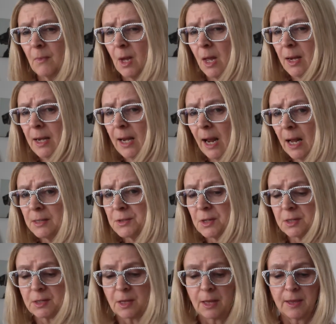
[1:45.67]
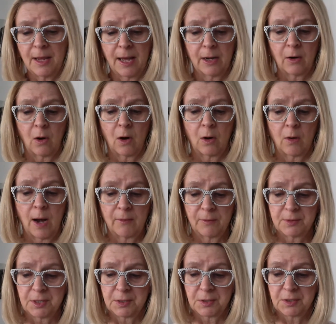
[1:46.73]
any ads that are
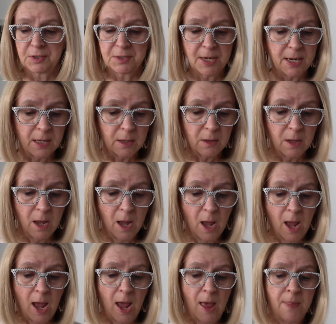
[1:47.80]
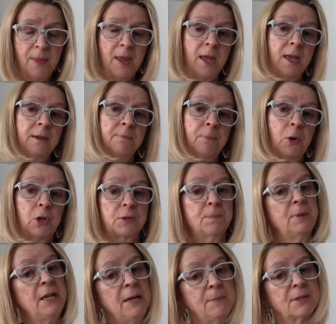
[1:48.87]
advertise a sale, and then put
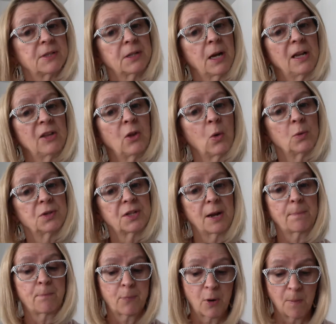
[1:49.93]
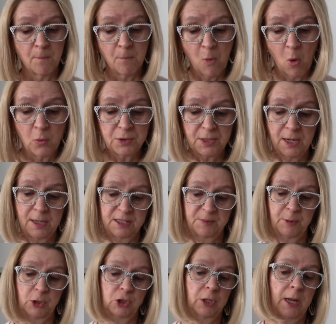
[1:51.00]
P beside those that promote a
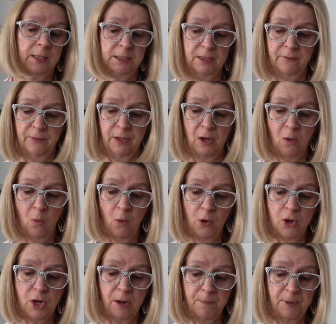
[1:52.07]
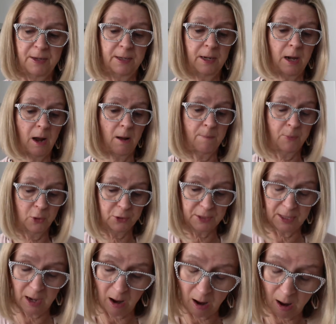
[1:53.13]
special activity, or you can put
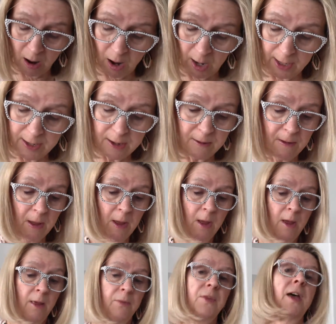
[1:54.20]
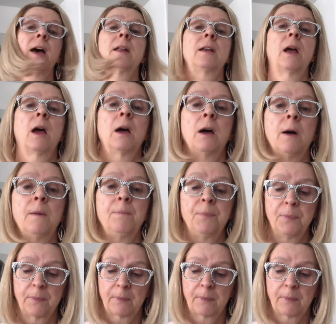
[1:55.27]
an I that